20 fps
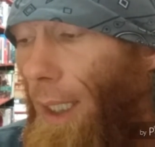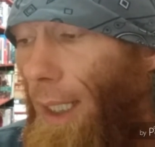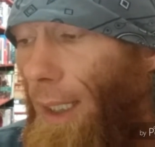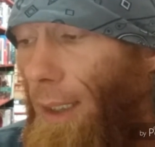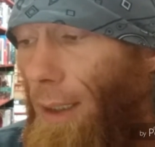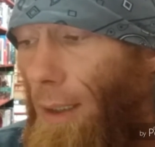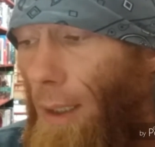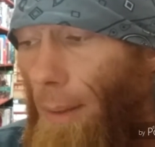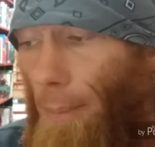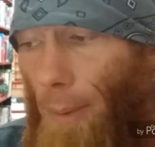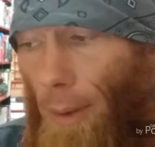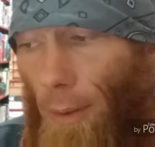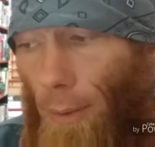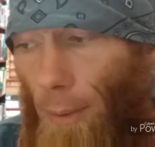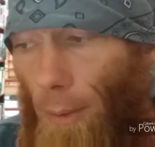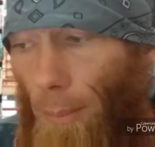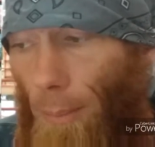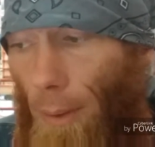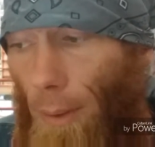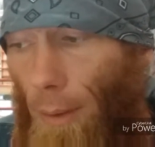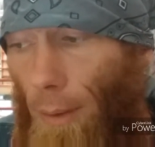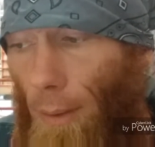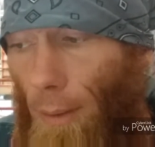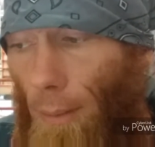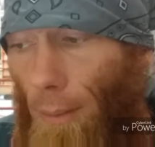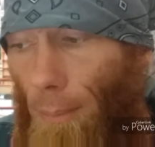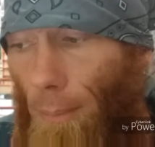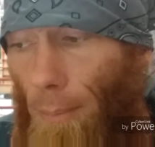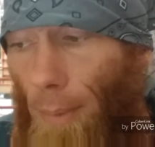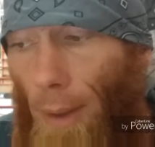economic group.
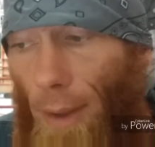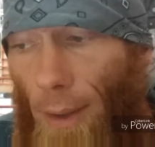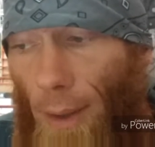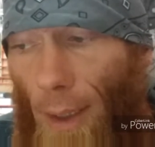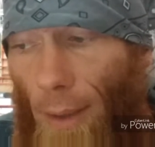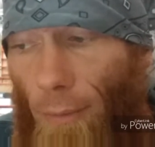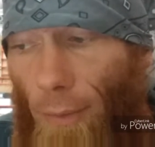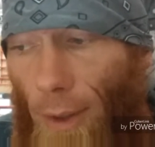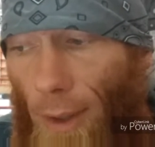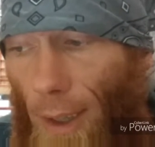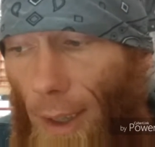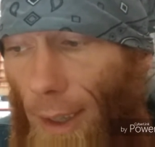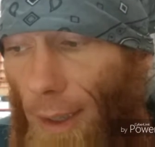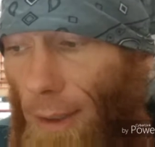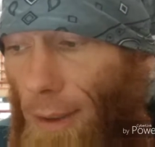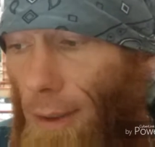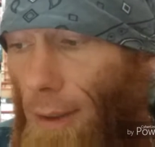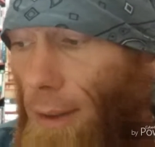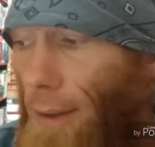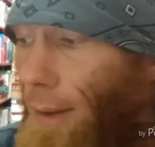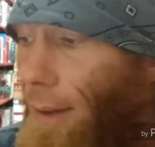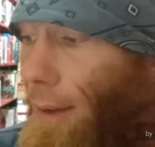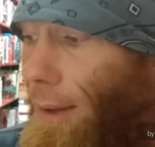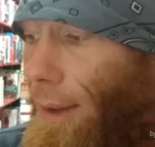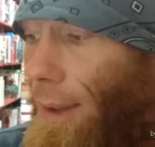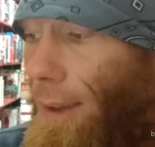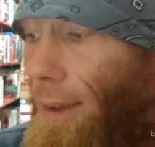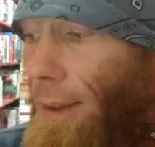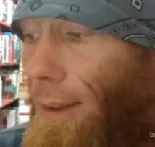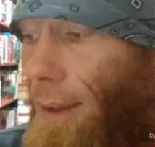But in every case,
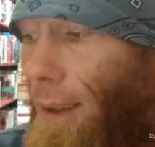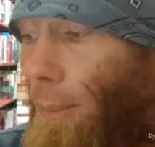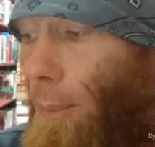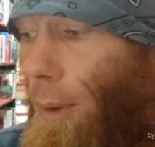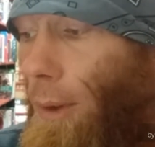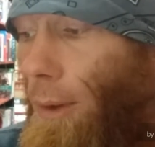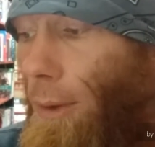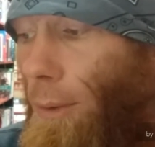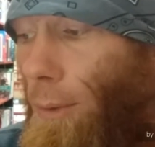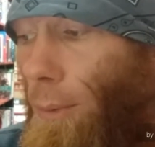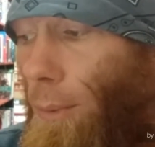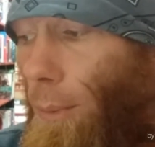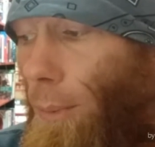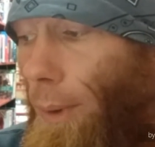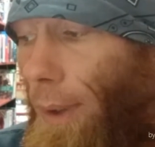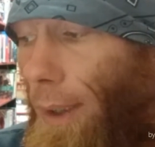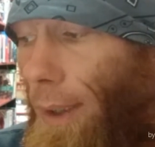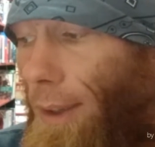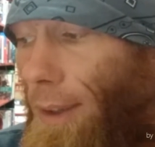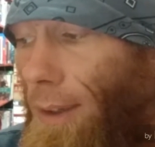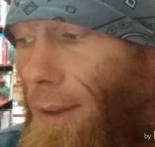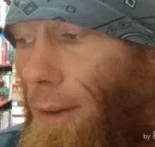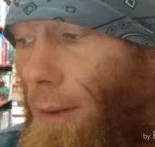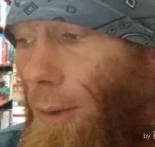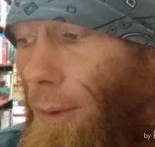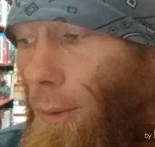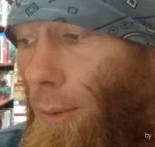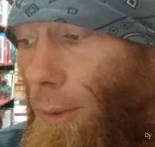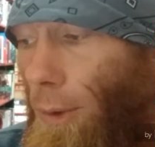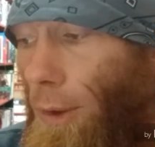it's someone
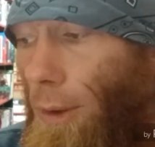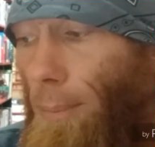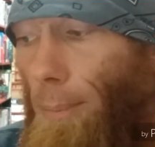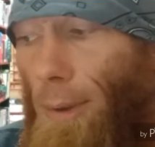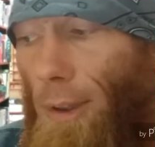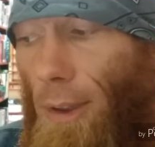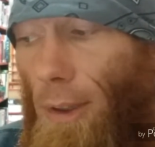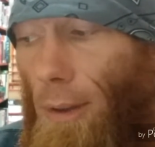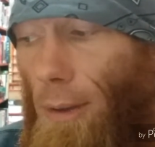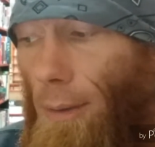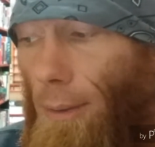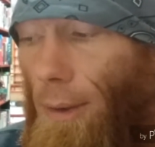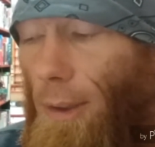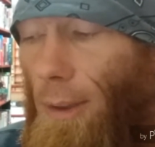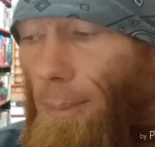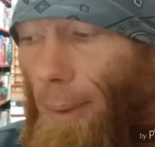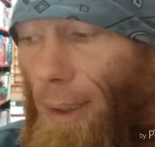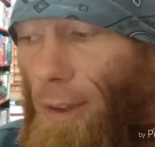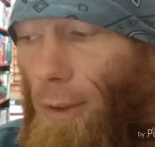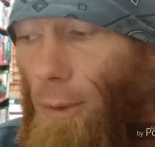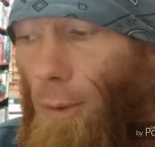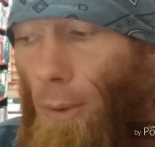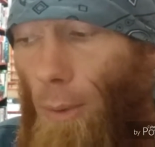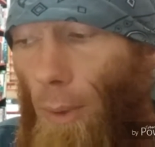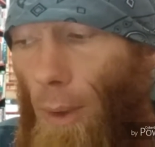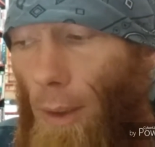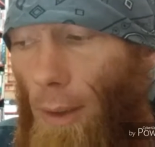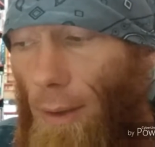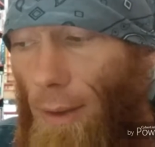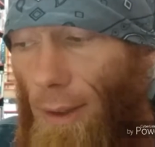whose special
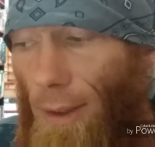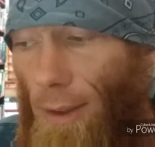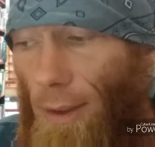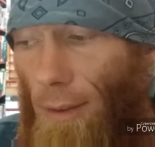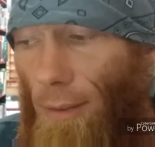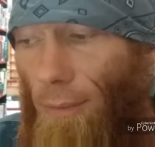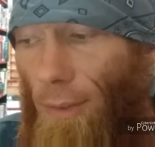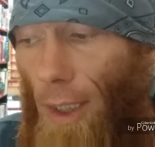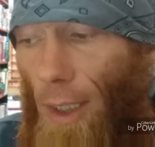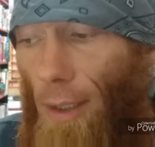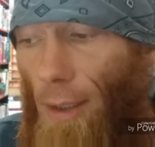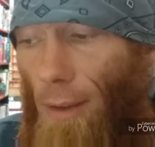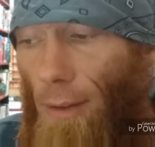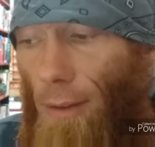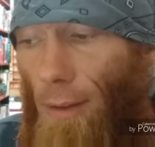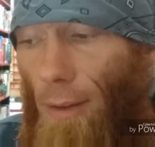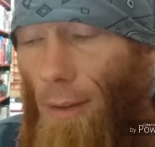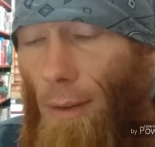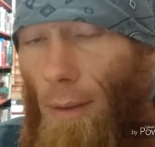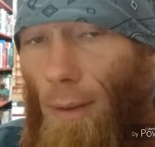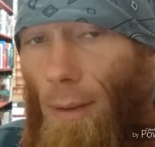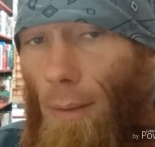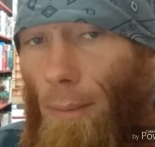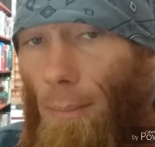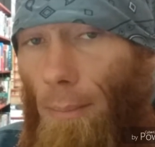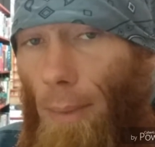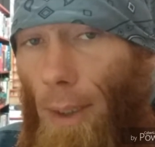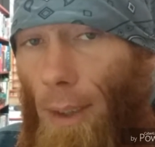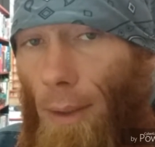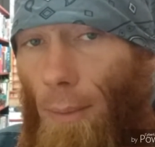qualities of character
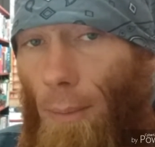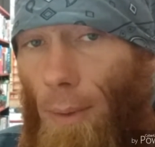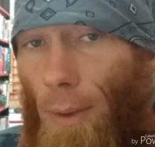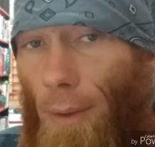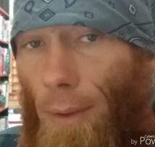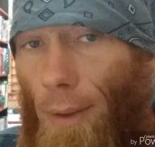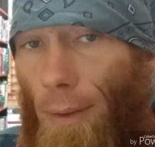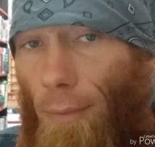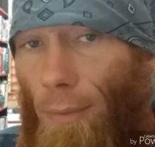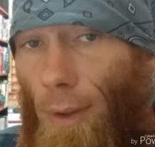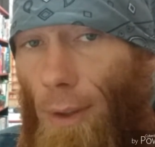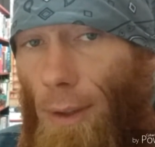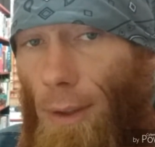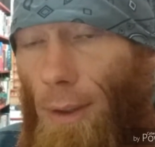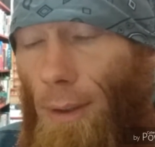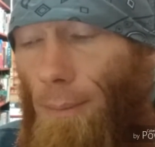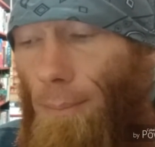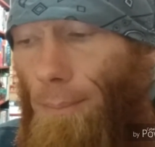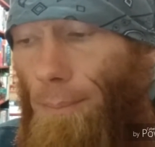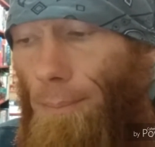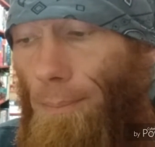make a real difference.